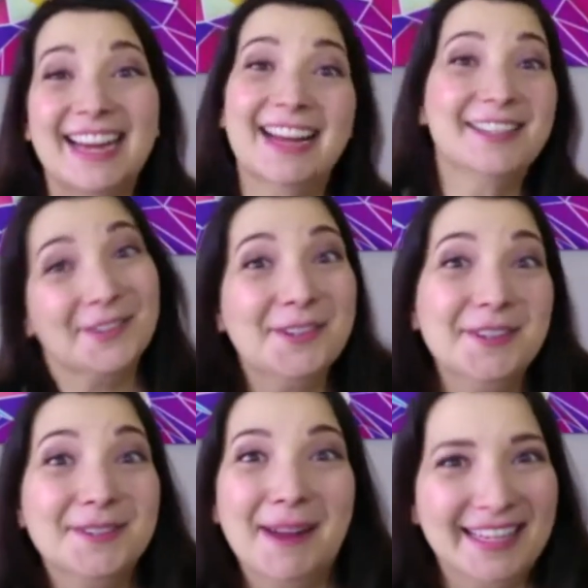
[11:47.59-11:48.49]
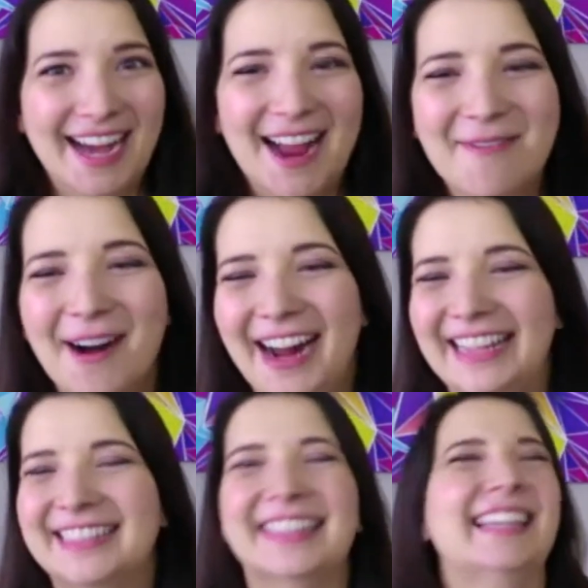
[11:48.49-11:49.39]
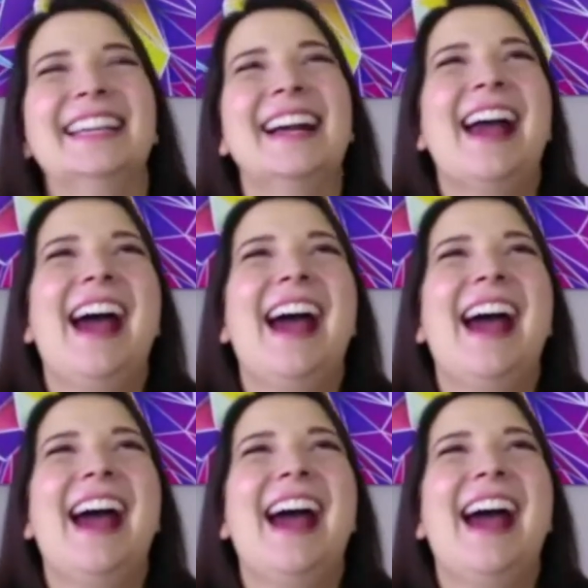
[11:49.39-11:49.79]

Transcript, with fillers: I do use my time wisely.